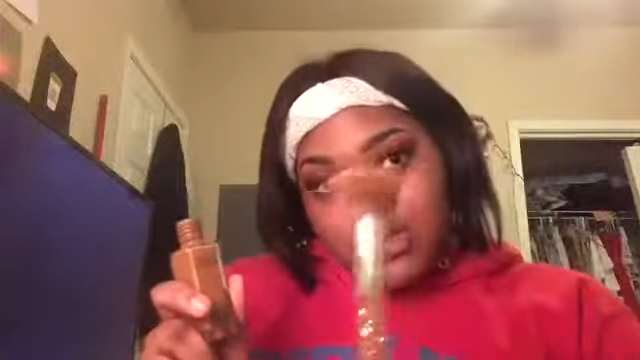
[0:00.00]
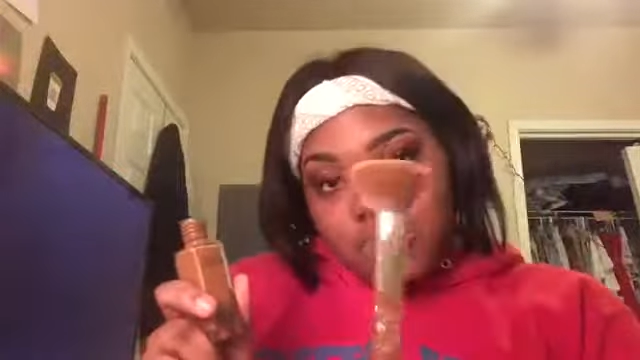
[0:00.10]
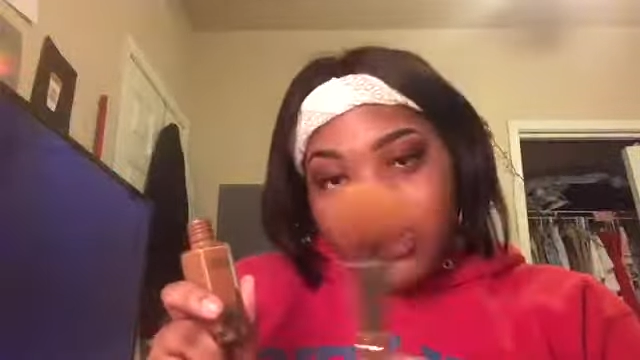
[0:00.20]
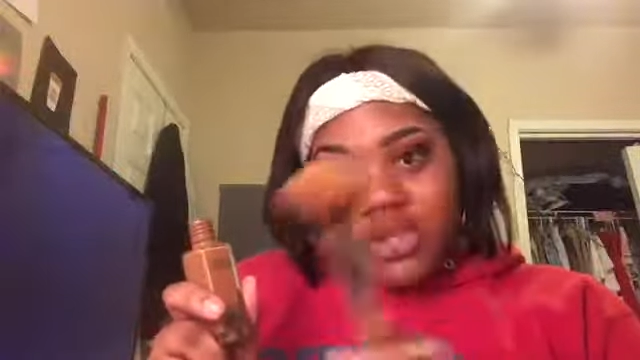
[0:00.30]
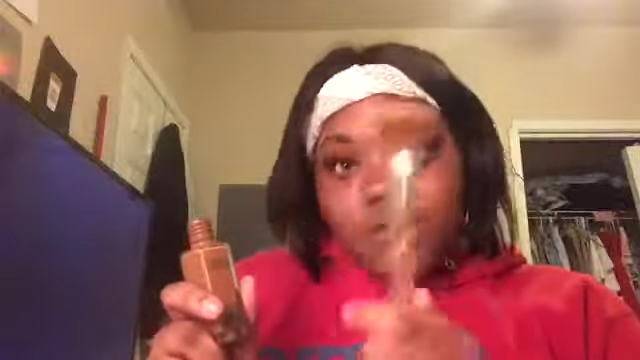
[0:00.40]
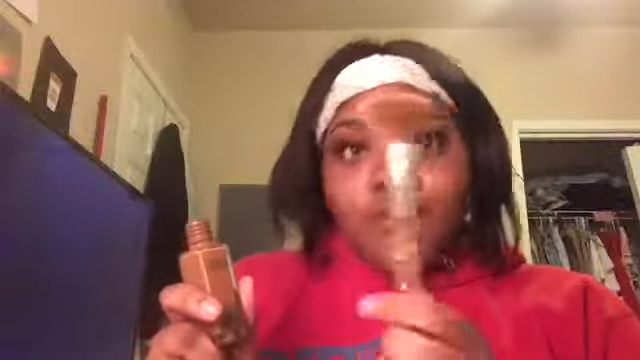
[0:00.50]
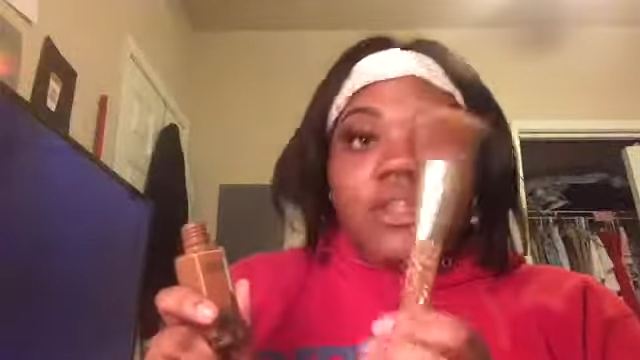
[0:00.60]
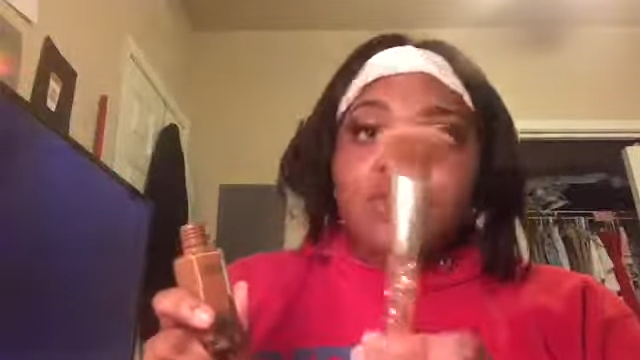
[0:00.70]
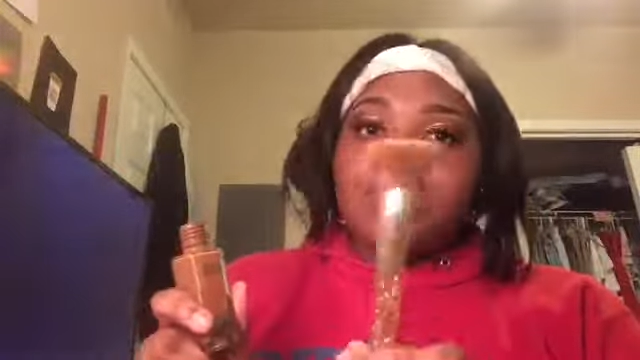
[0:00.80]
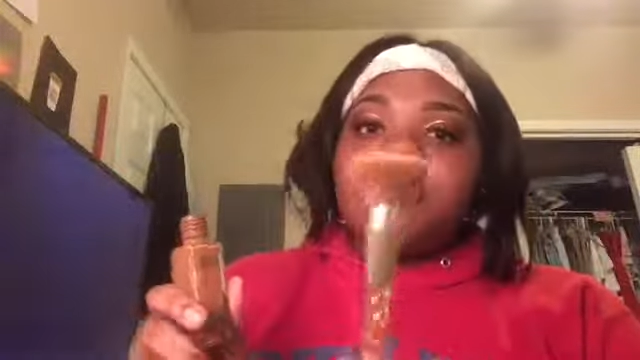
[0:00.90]
the regular
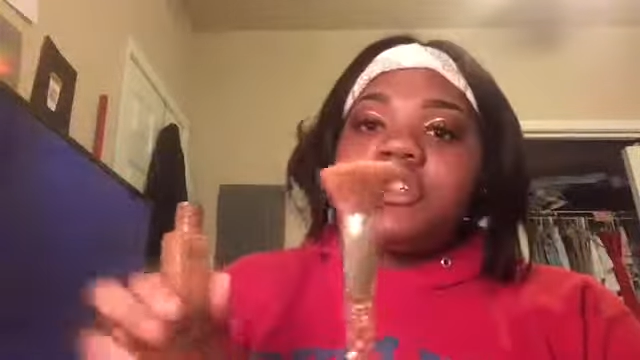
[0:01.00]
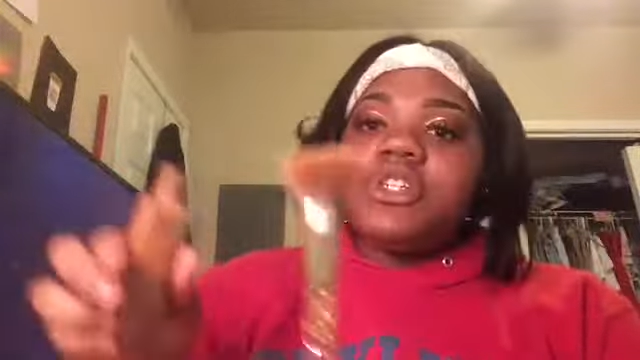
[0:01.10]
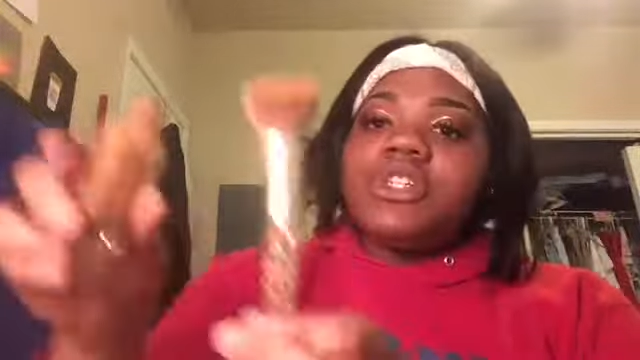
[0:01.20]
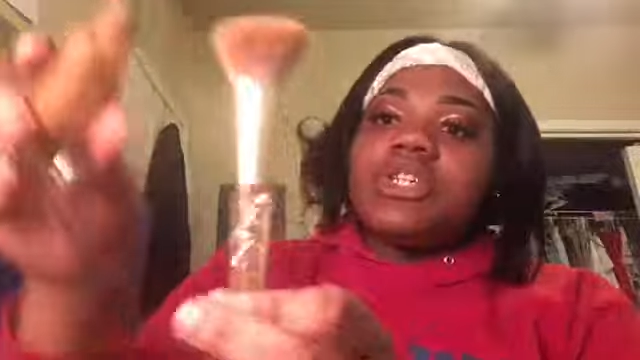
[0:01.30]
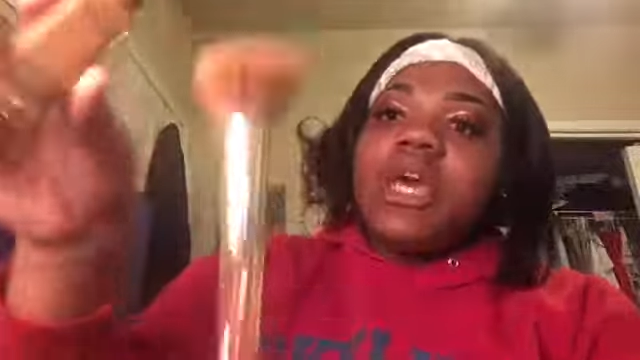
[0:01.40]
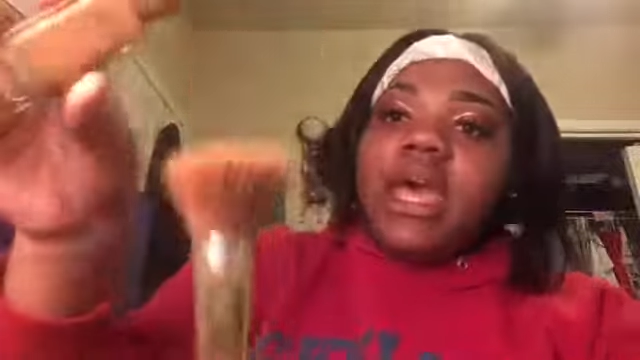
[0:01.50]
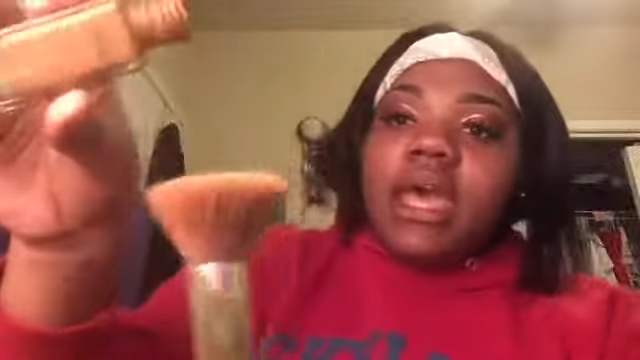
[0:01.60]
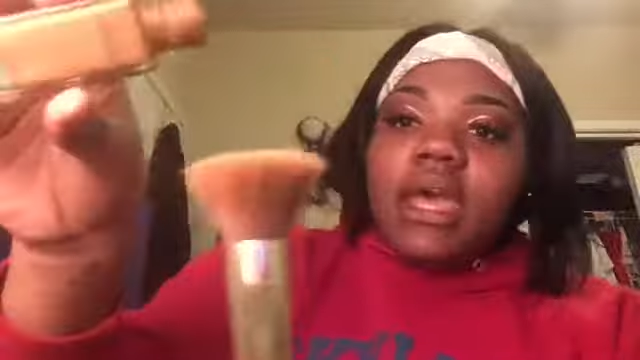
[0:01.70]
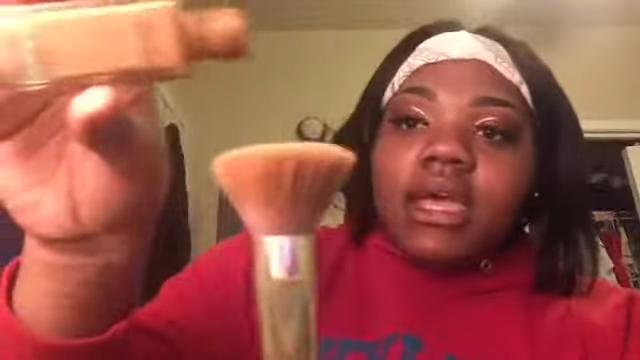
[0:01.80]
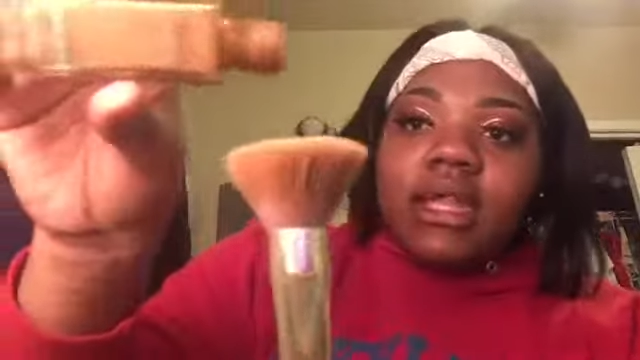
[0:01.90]
foundation brush
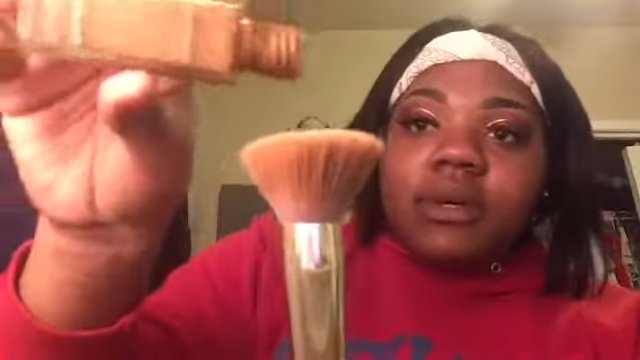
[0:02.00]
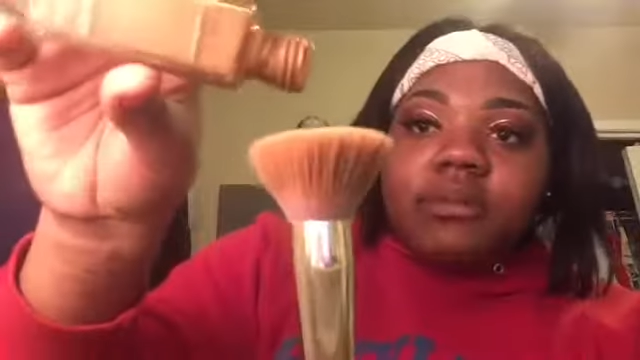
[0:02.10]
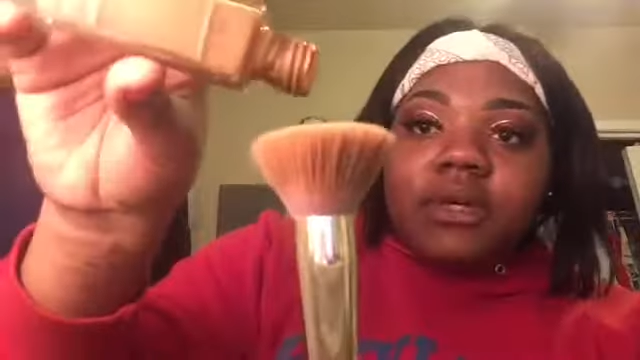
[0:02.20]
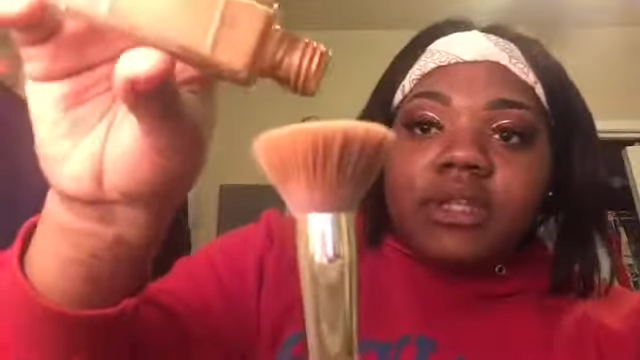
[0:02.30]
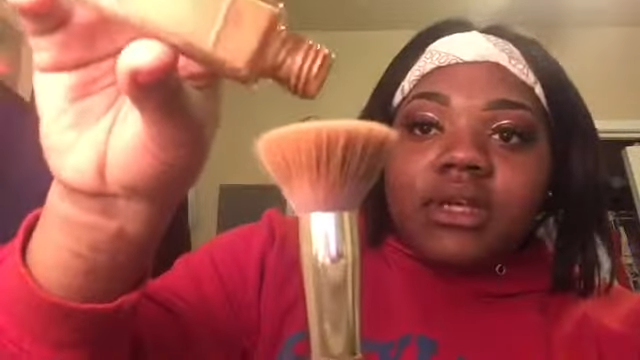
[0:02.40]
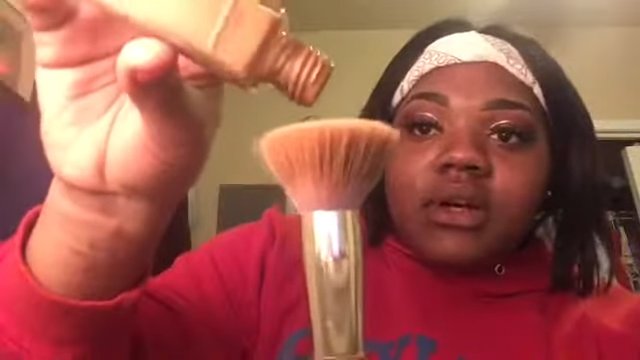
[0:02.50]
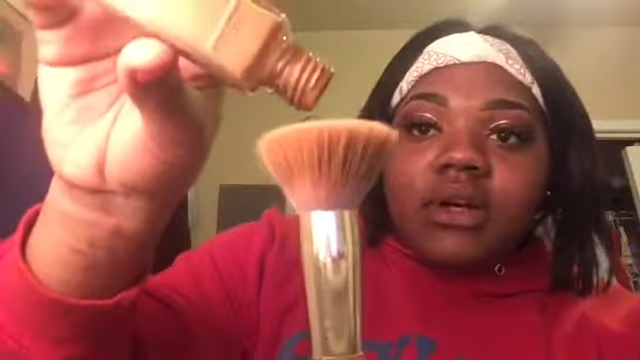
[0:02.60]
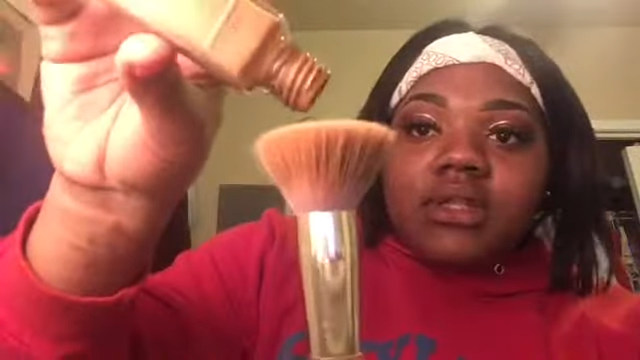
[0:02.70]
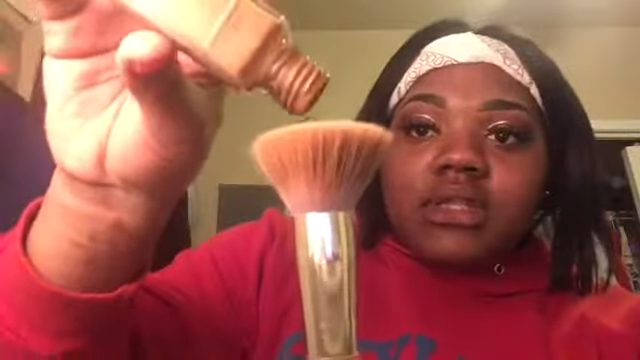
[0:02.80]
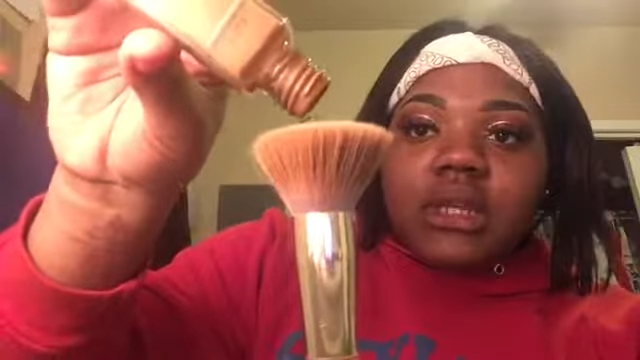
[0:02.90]
and I put it
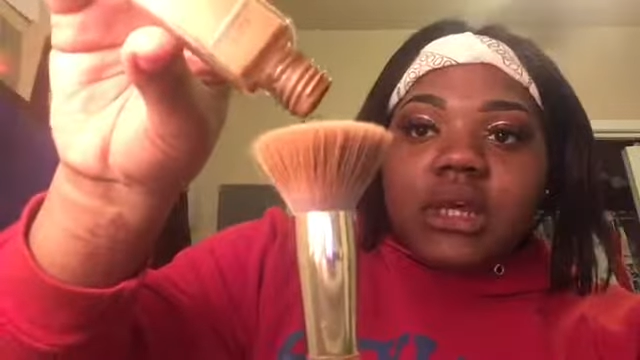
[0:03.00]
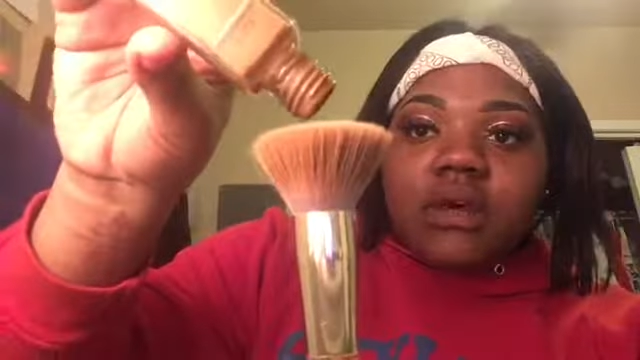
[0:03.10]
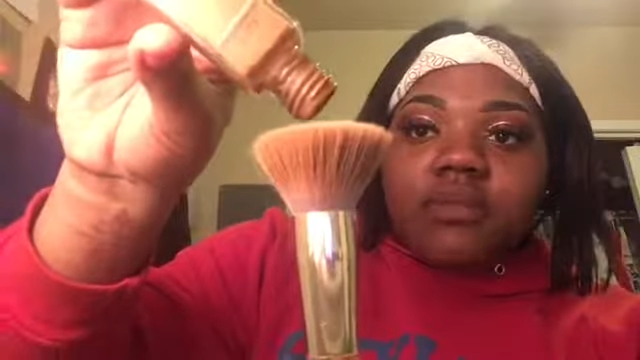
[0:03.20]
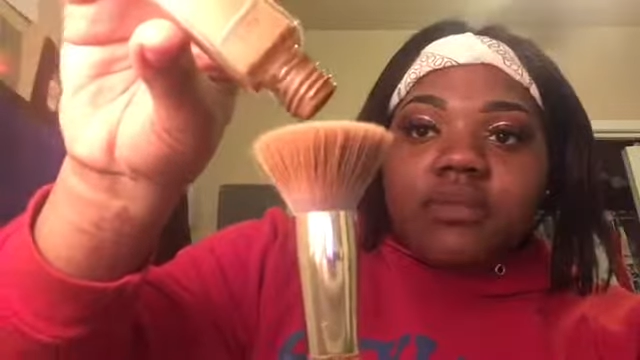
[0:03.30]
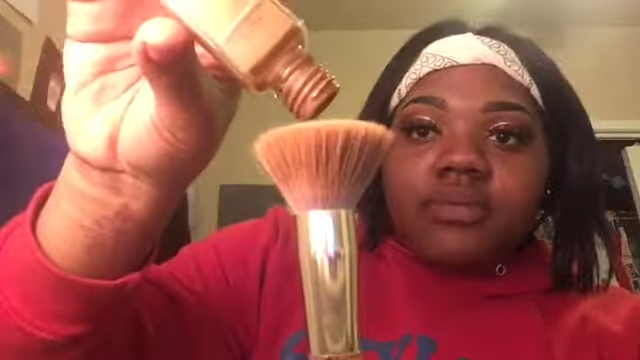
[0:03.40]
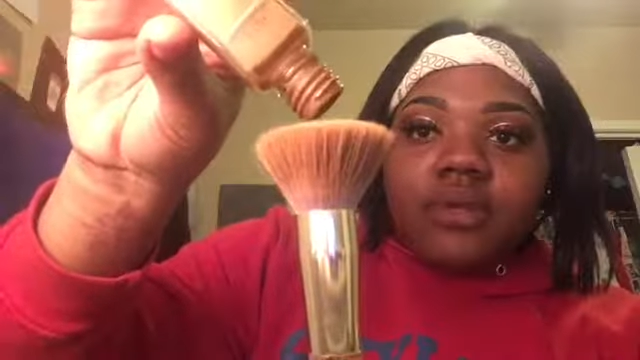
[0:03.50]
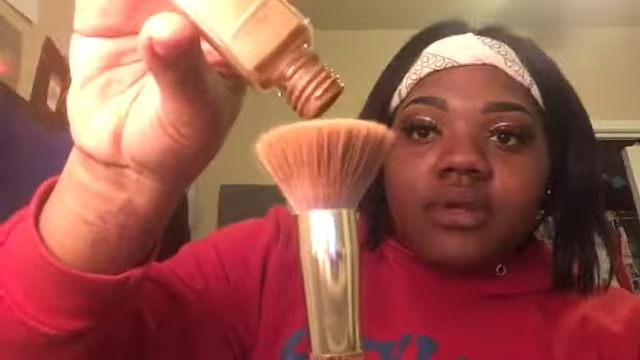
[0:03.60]
on top